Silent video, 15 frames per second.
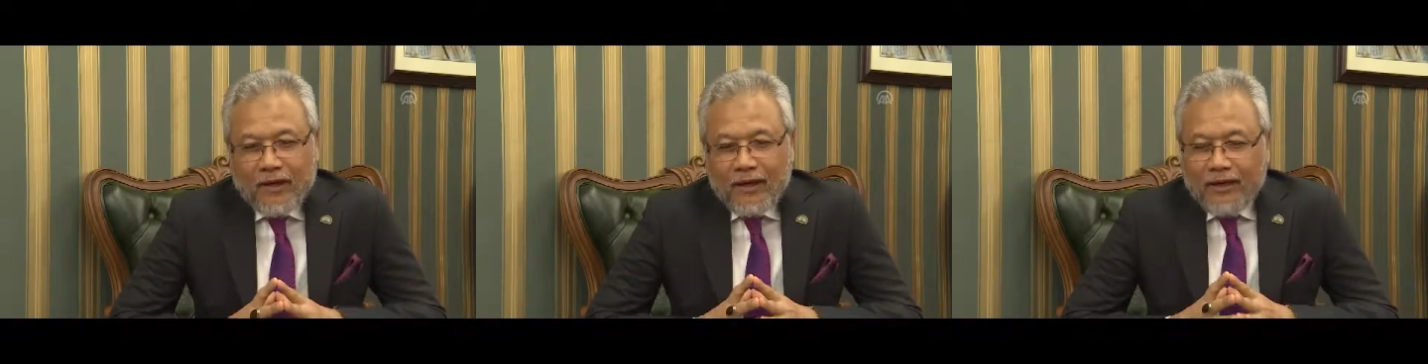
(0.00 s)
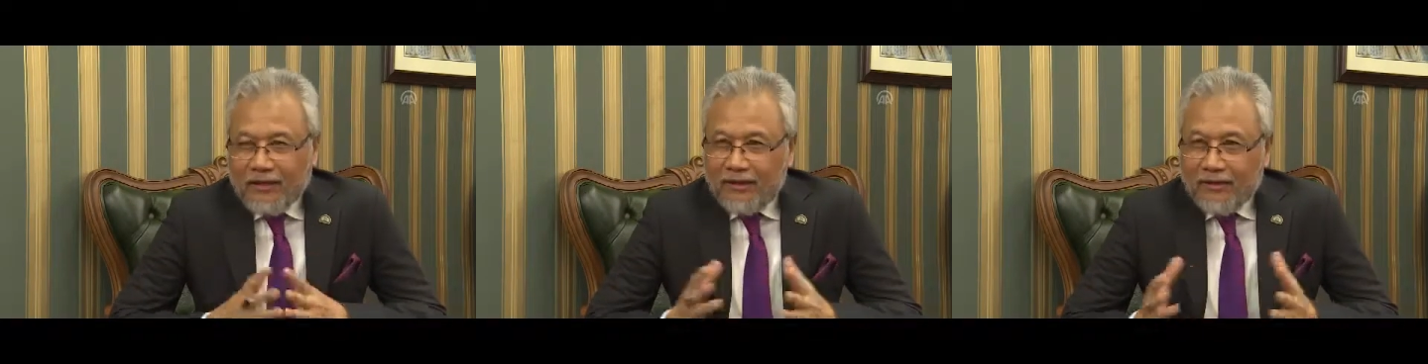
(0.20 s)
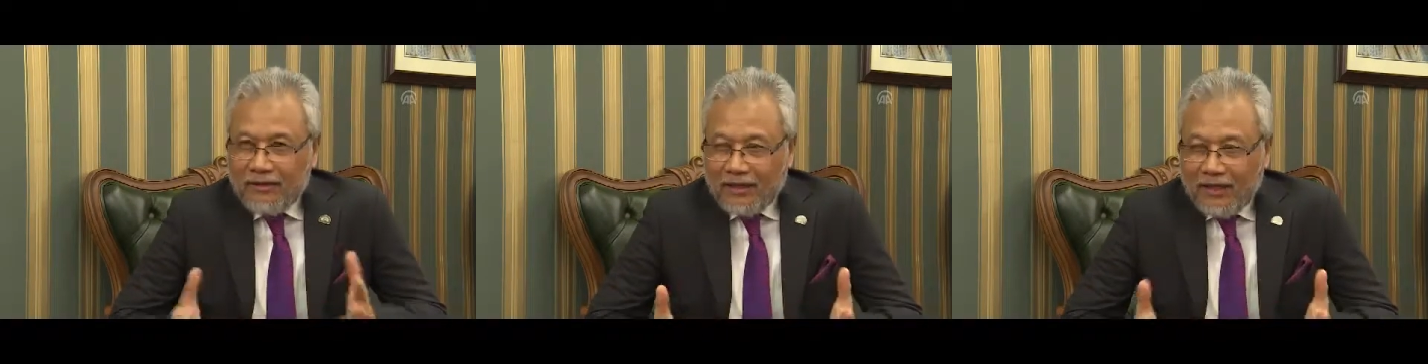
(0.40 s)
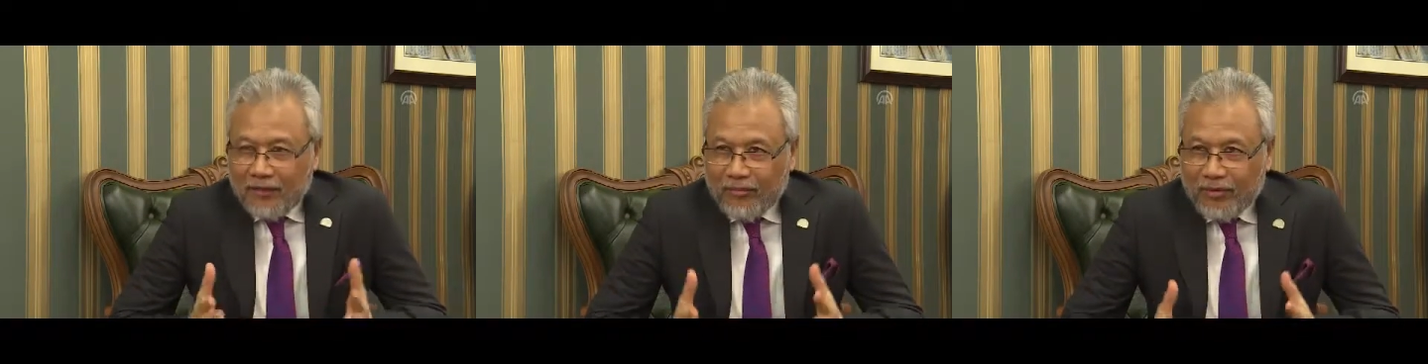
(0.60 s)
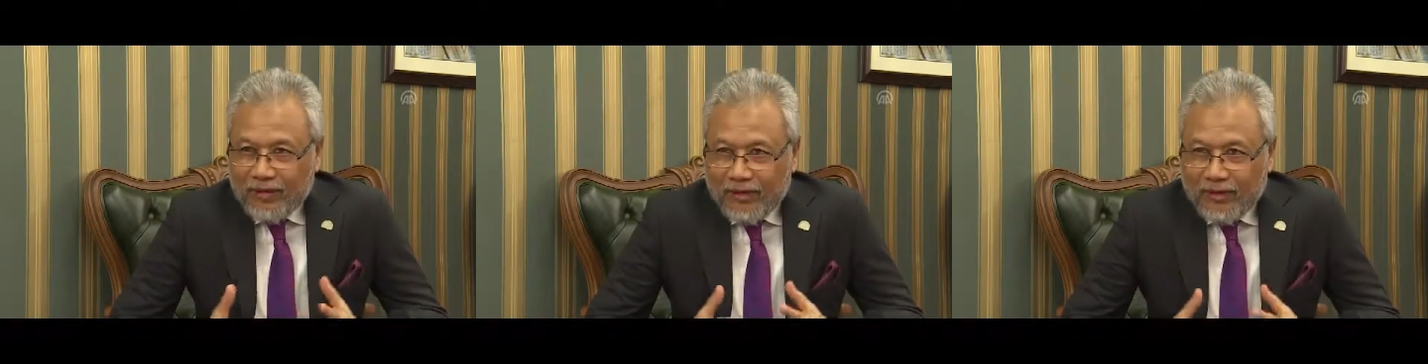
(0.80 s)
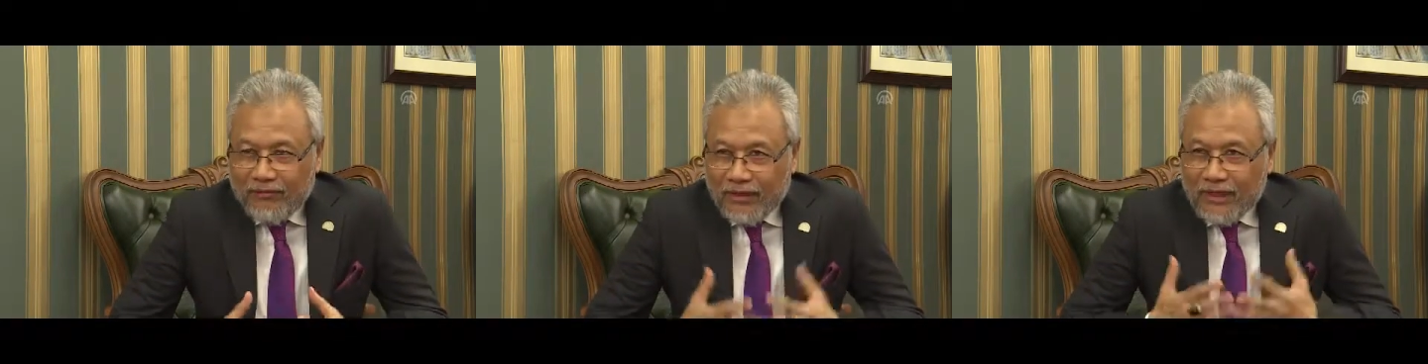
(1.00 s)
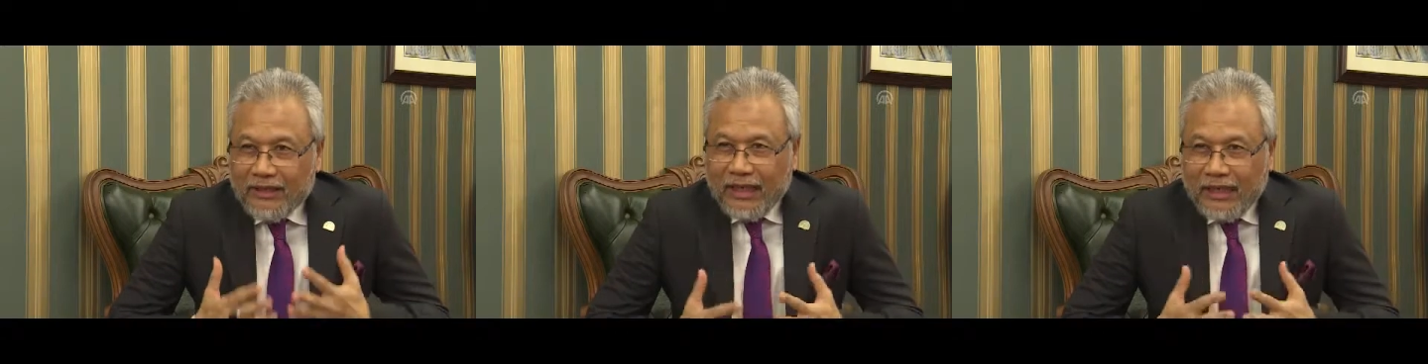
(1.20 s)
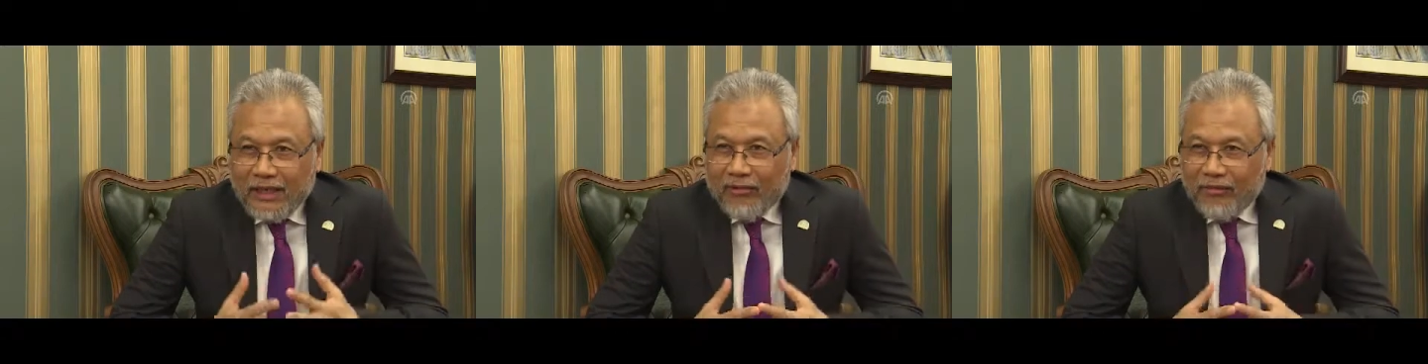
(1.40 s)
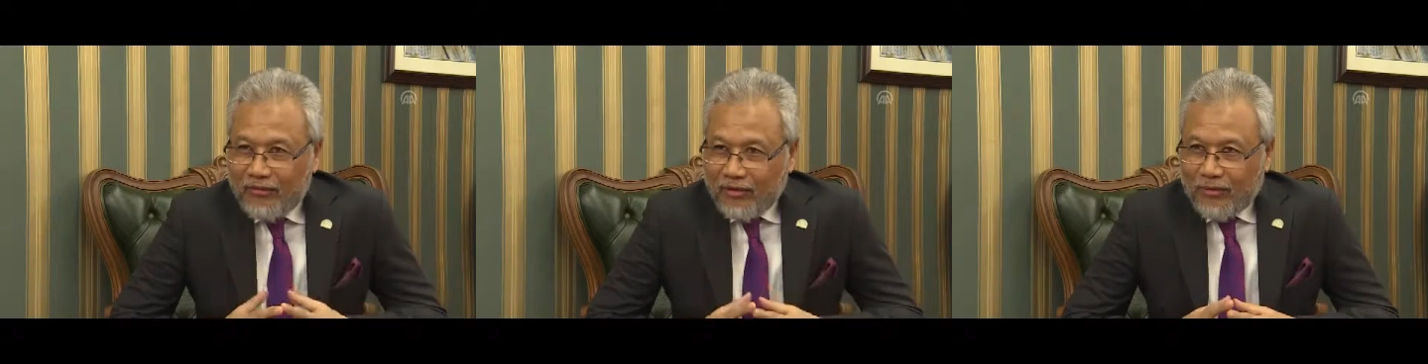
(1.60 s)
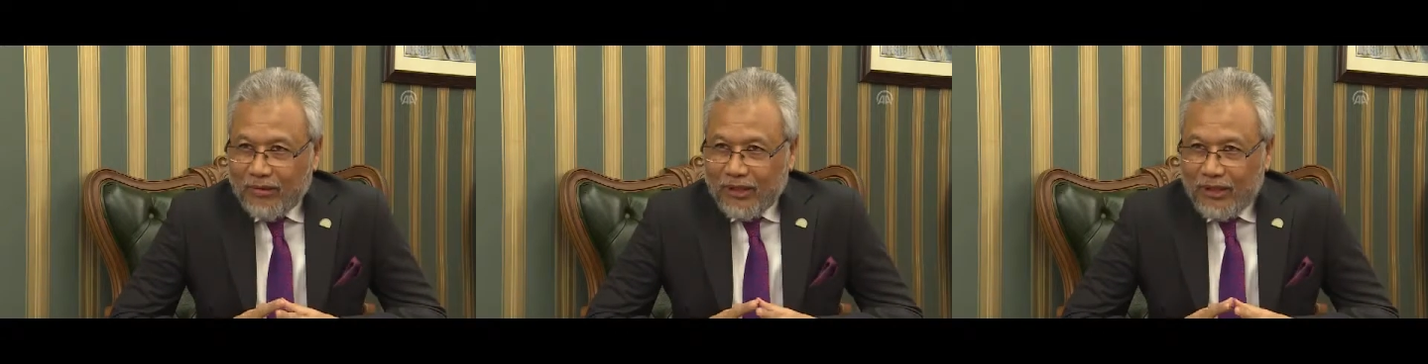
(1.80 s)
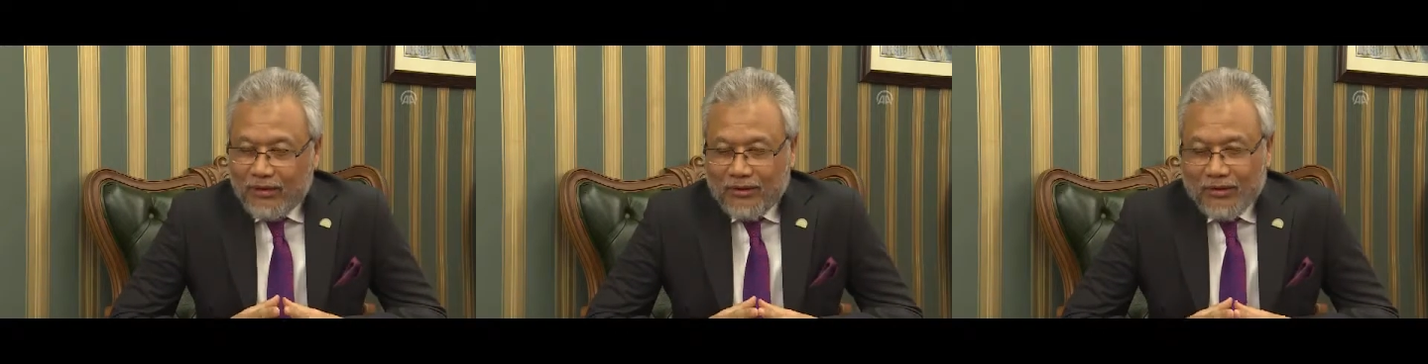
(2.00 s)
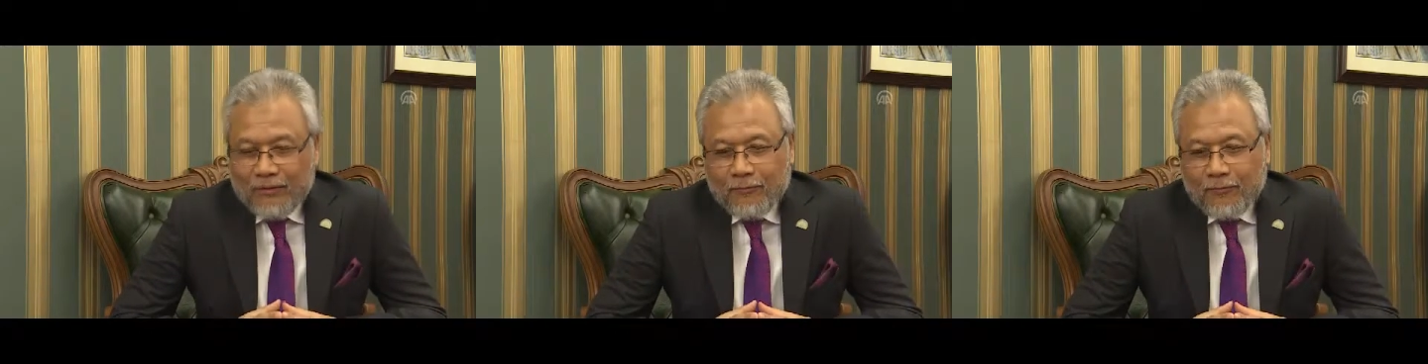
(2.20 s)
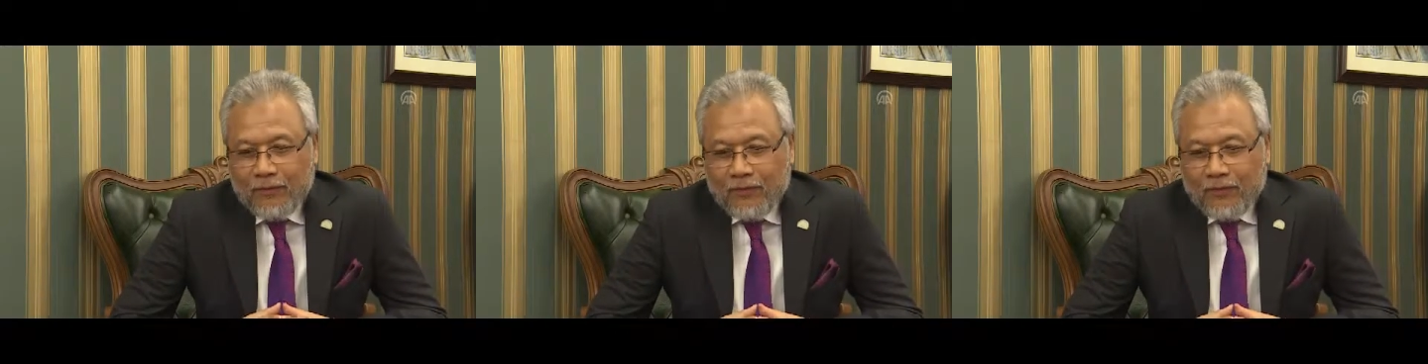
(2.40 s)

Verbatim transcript: and this is a company, fintech company from Malaysia.